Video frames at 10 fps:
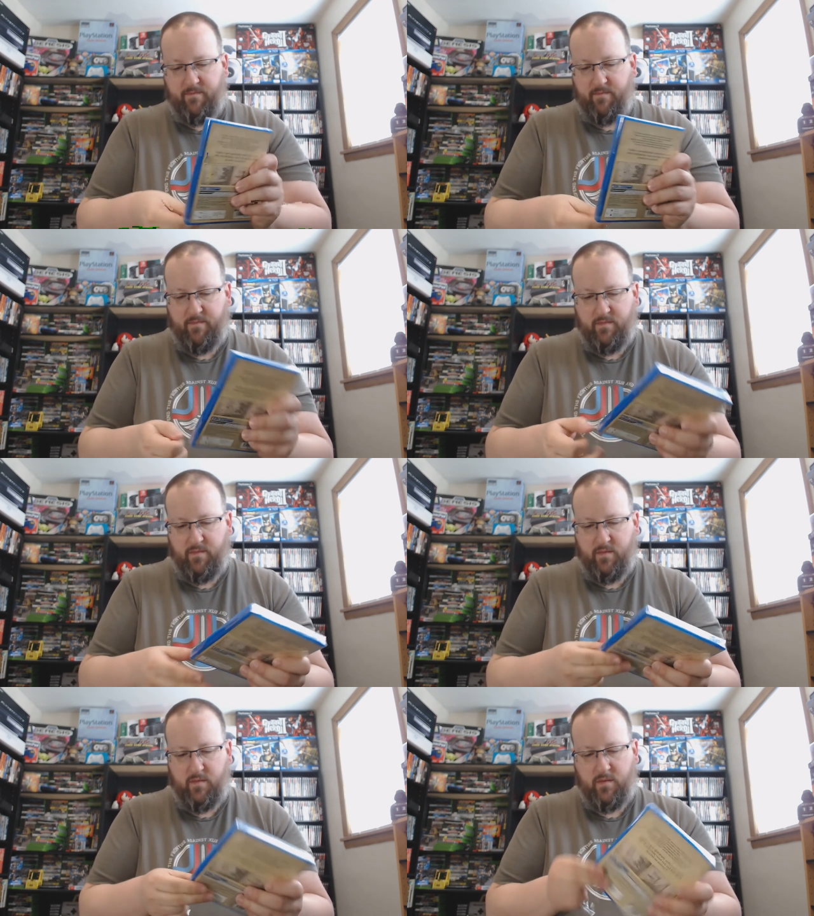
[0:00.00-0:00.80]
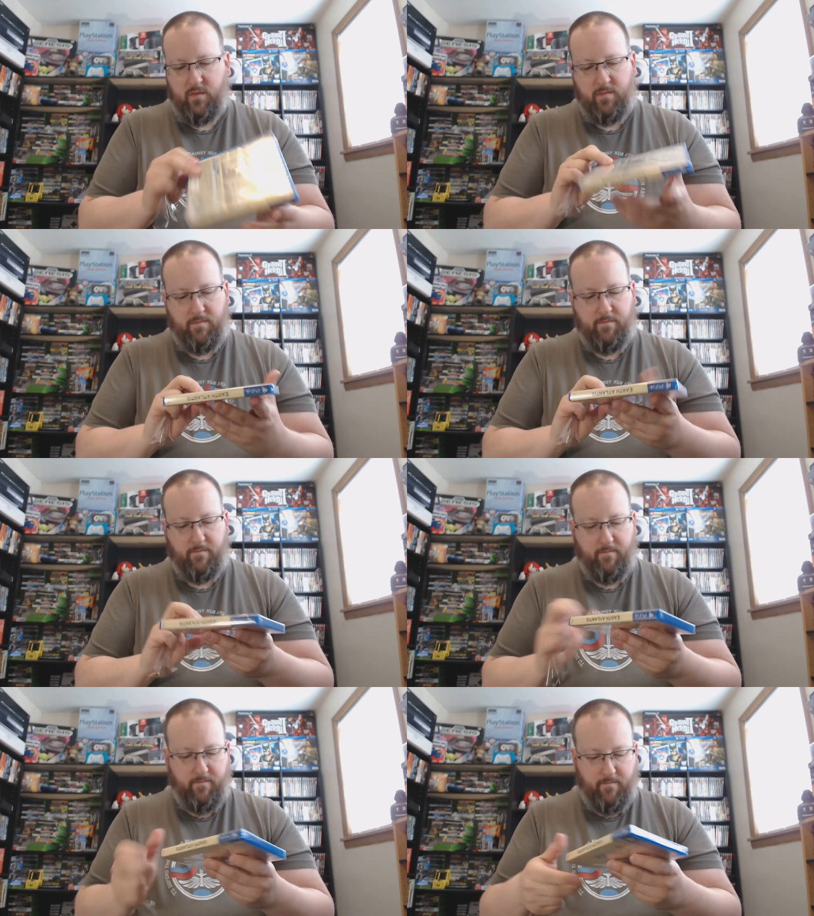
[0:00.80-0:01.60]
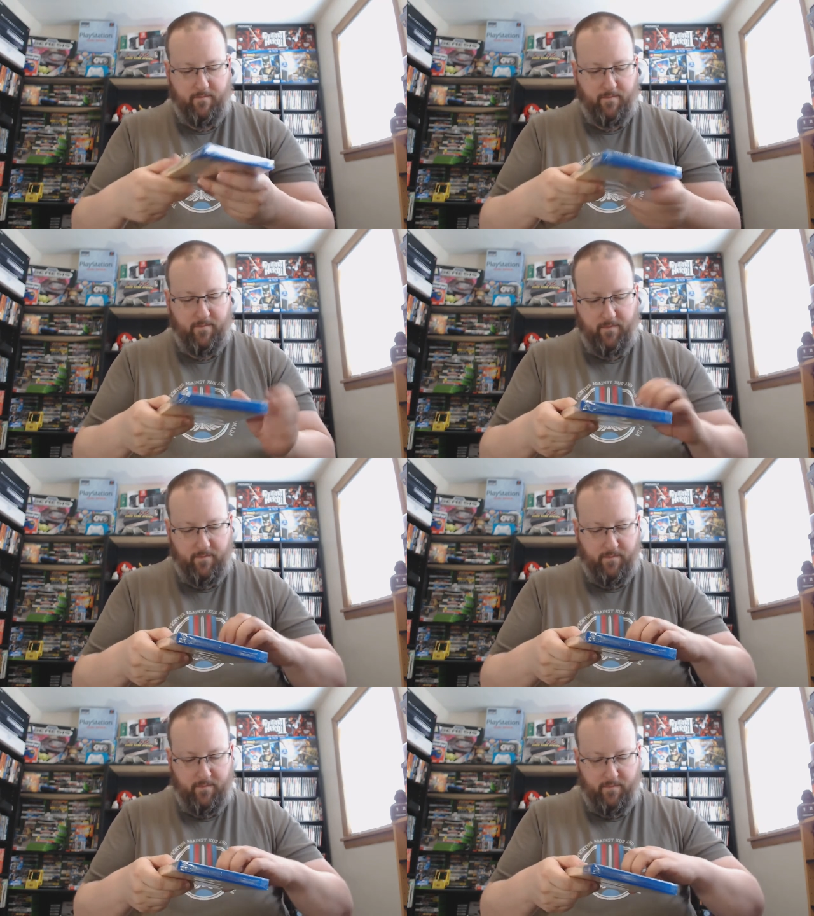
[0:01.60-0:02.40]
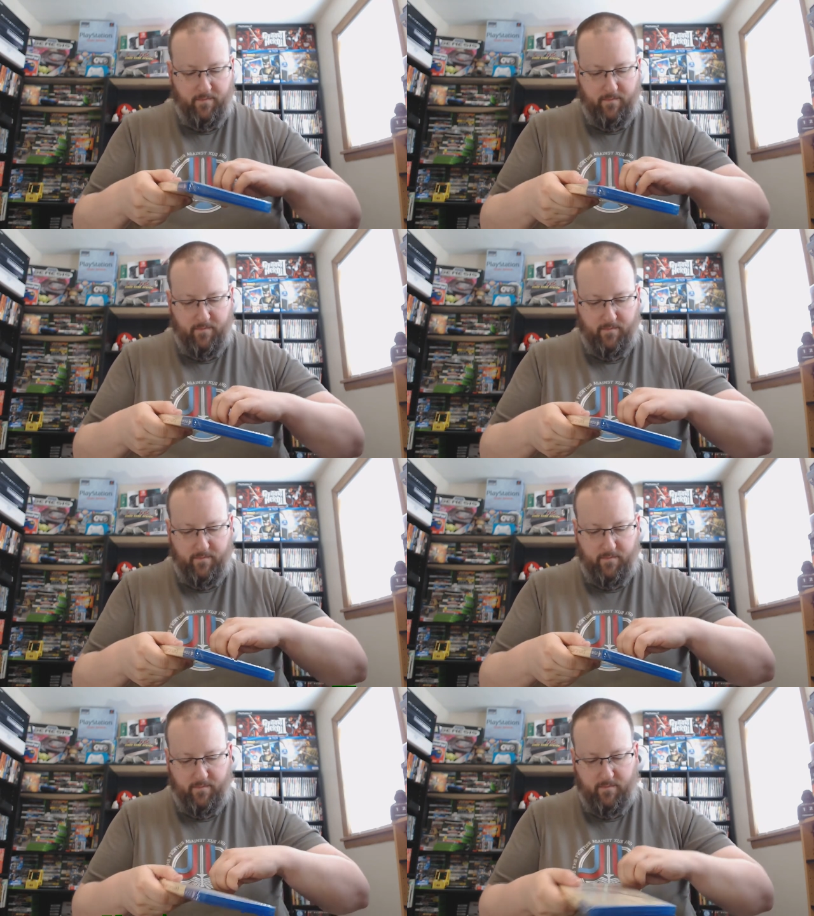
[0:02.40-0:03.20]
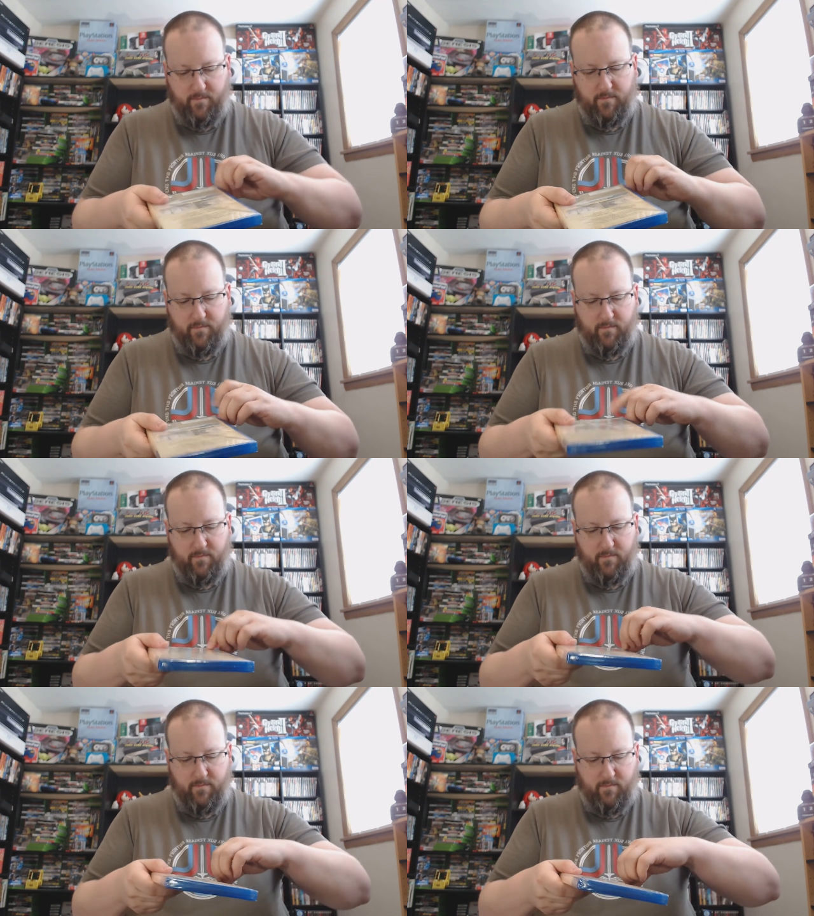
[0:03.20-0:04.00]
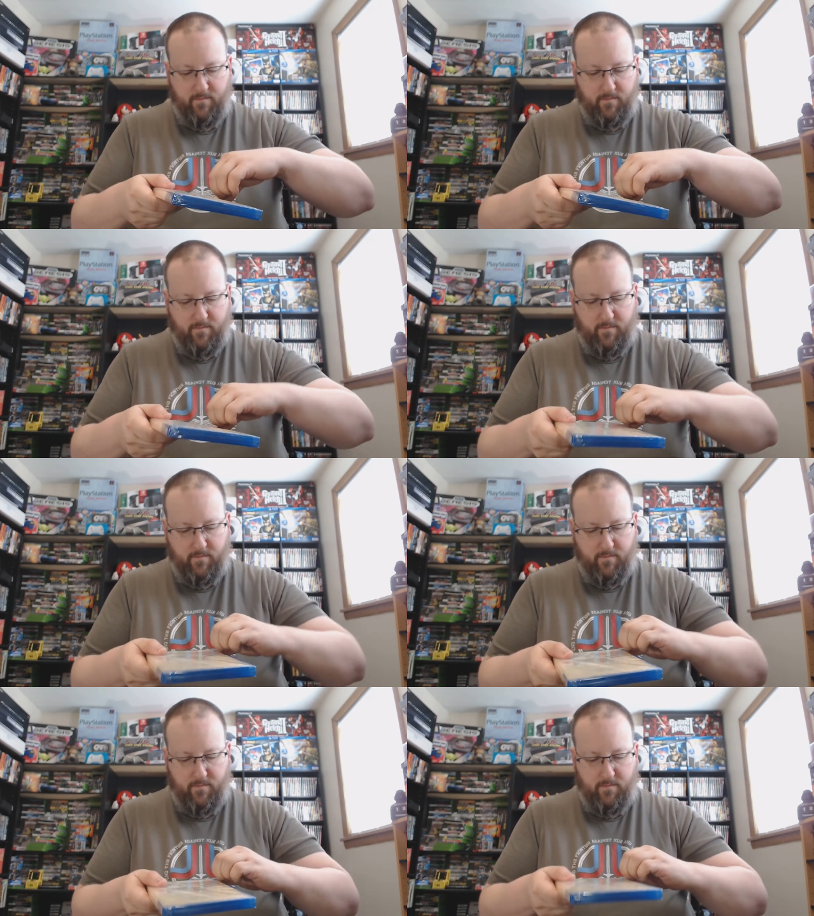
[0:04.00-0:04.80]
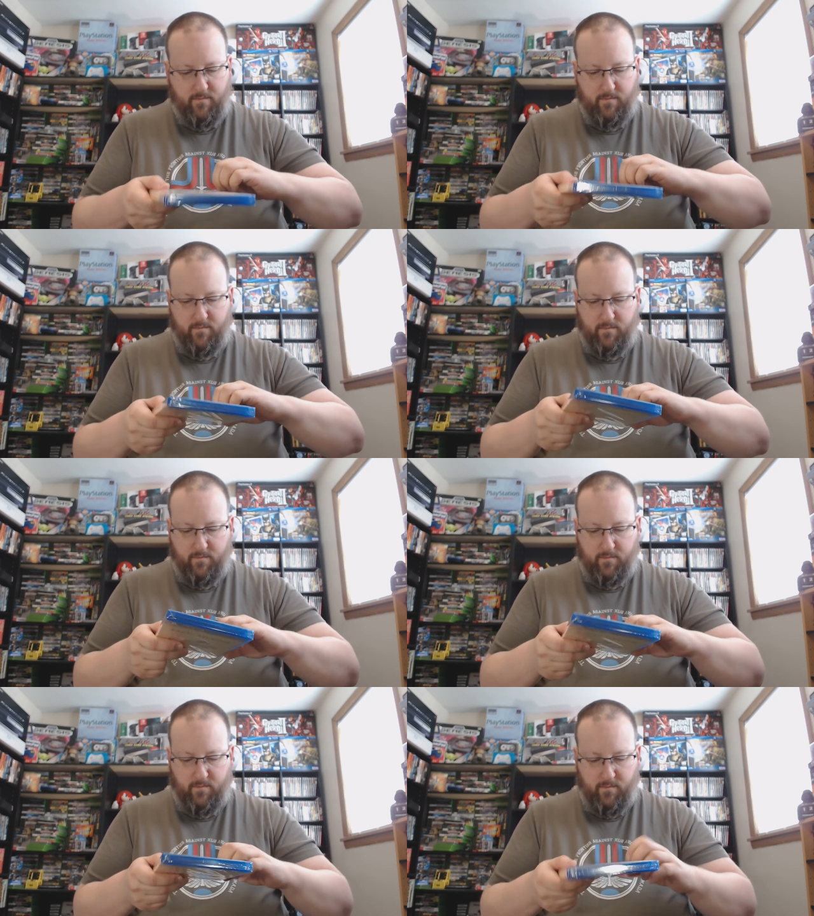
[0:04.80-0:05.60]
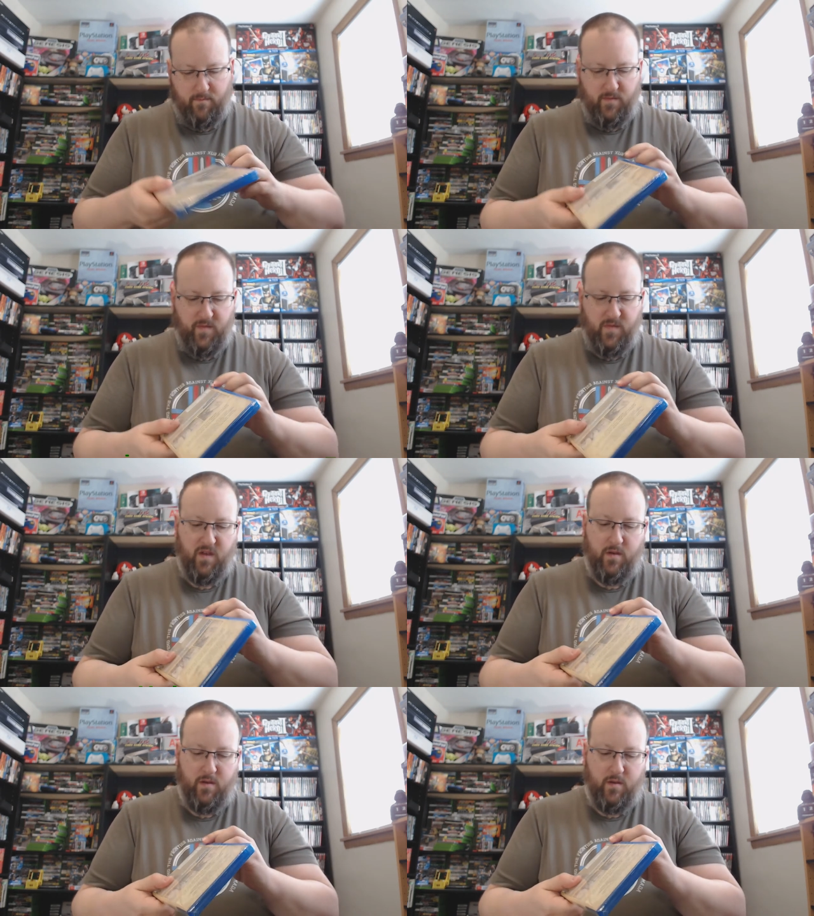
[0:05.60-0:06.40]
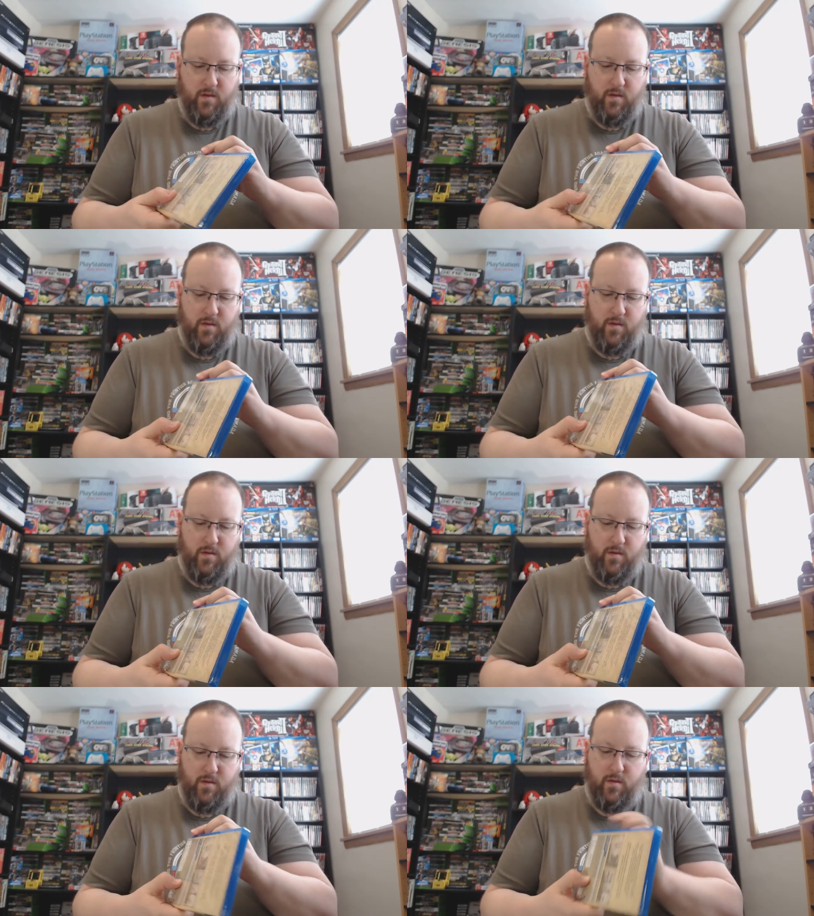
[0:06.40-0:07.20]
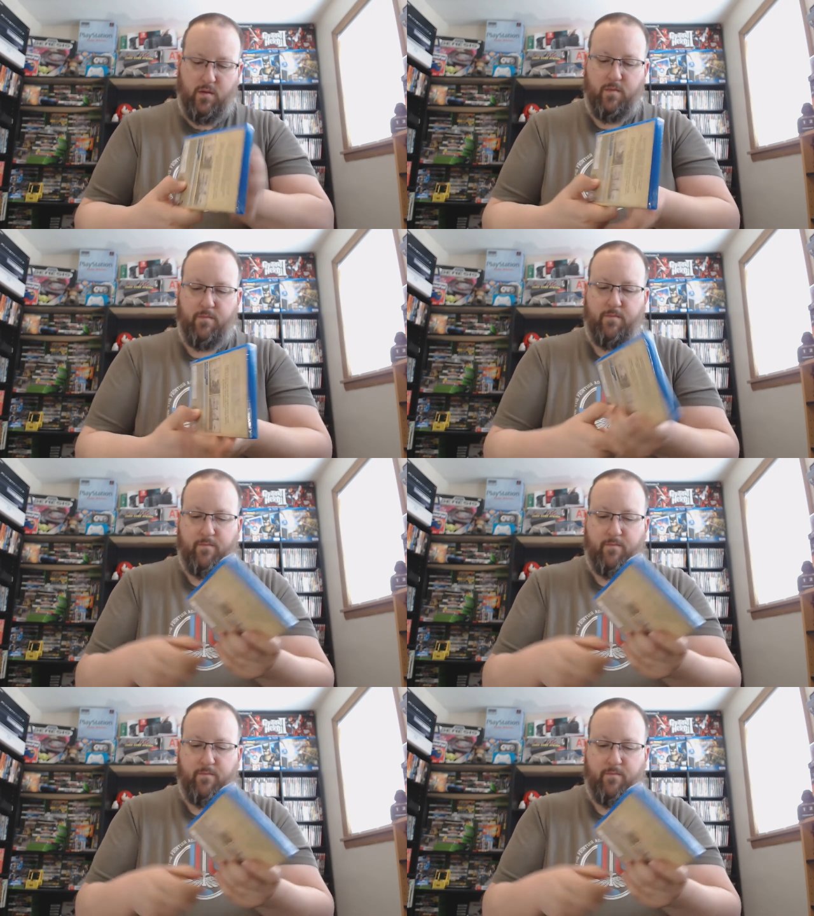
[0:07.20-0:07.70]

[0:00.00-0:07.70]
Nobody speaks.